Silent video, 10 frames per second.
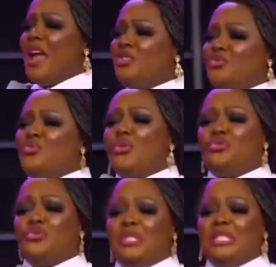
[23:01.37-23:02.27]
if I should
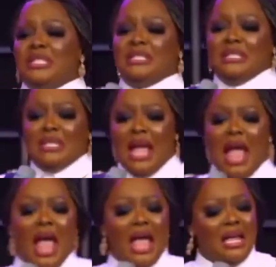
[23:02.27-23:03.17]
go through this,
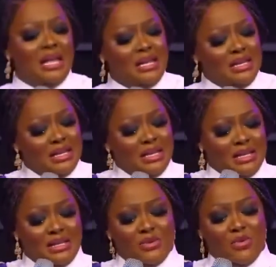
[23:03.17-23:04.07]

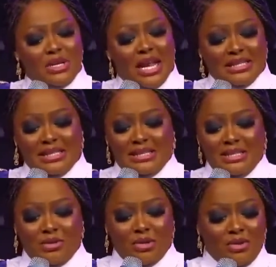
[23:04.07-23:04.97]
the one that is
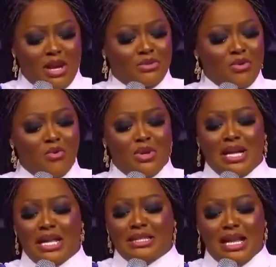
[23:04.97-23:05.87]
Jesus Christ, no
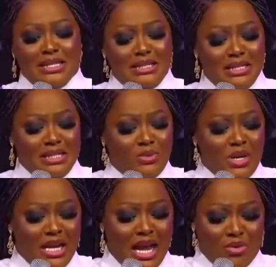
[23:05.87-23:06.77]
wonder at 33 he
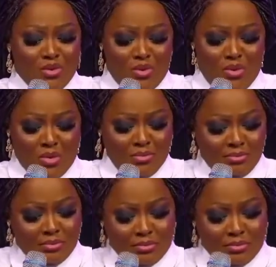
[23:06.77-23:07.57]
quickly had to go.